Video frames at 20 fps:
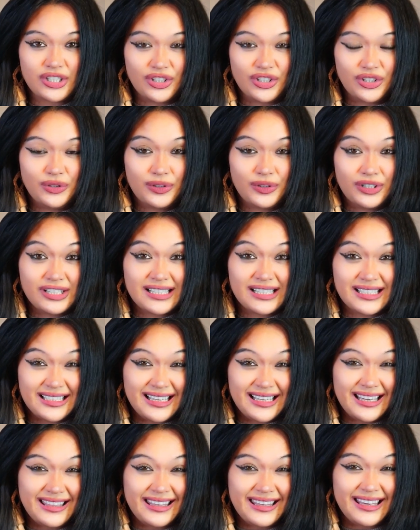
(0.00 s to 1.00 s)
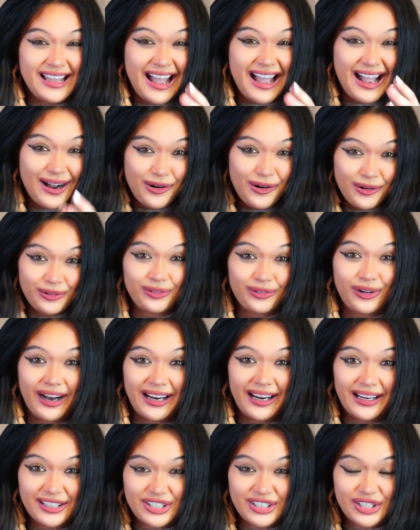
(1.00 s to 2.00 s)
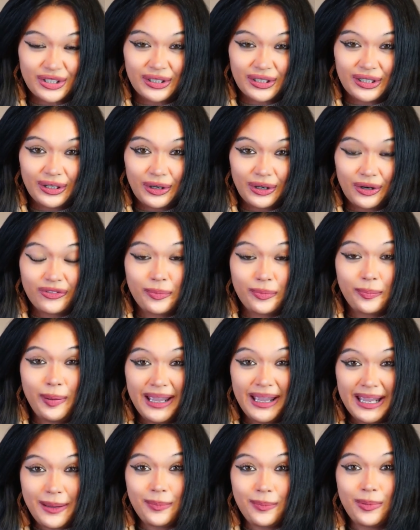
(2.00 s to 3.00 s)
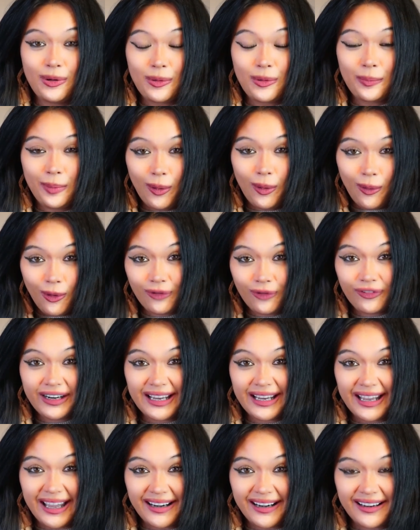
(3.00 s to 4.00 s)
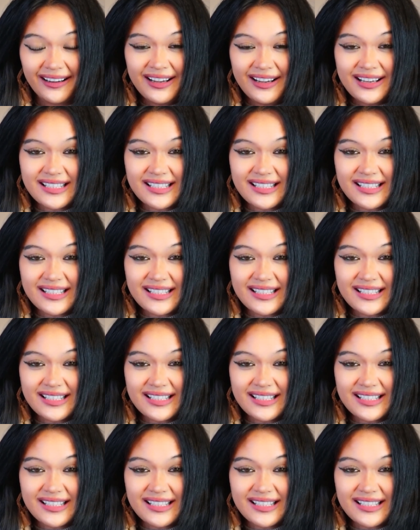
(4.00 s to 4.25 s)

you can see the outrage of people pouring in,